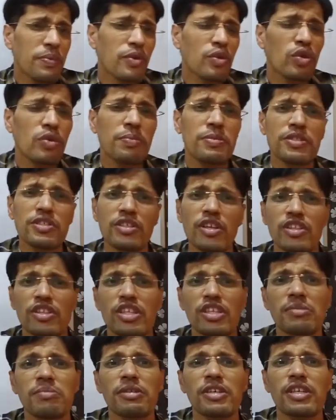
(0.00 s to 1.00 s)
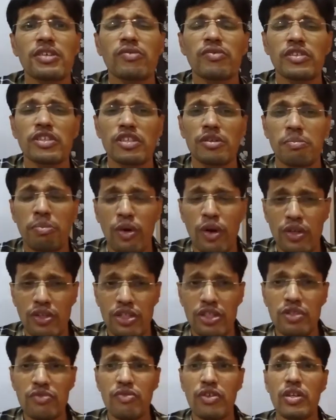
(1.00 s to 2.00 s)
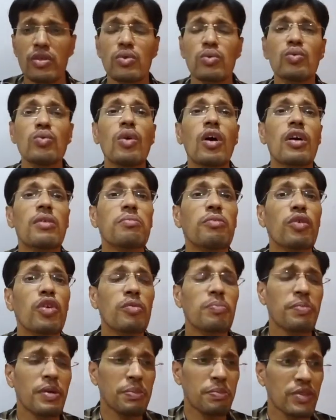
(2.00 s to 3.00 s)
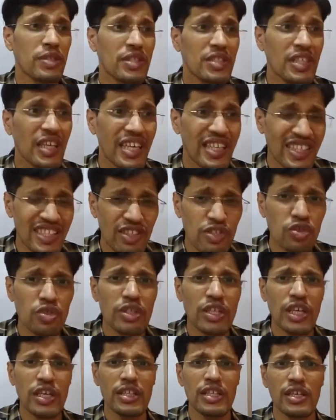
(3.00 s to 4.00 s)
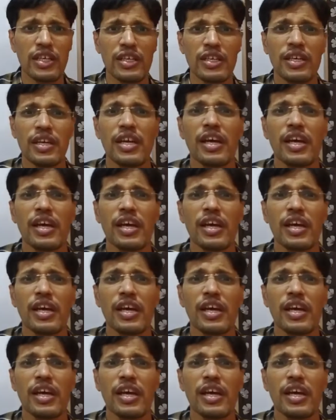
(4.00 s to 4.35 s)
Group is nothing but it's a process where two or more people getting together,